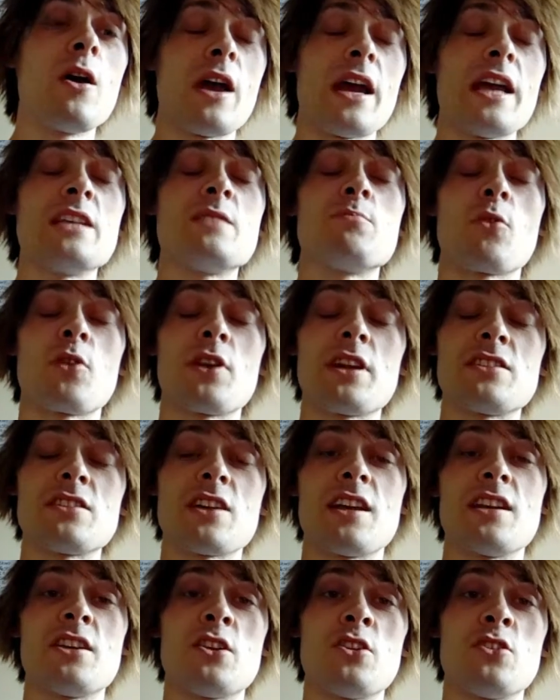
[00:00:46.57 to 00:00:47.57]
his body
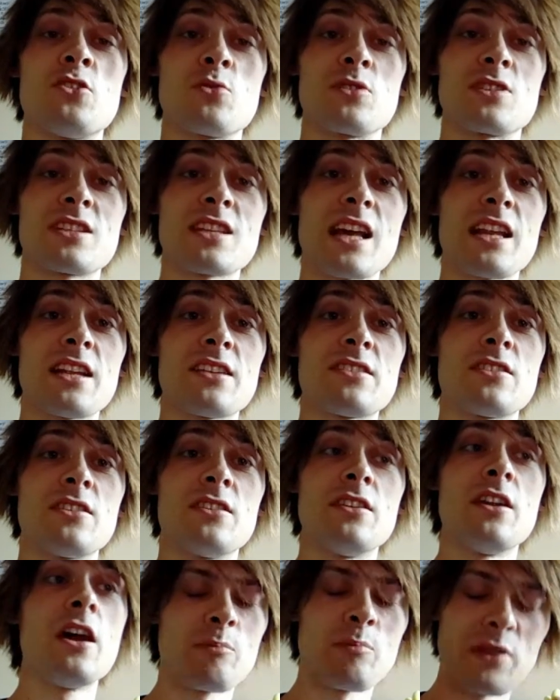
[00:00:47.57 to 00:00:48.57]
turned into a skeleton.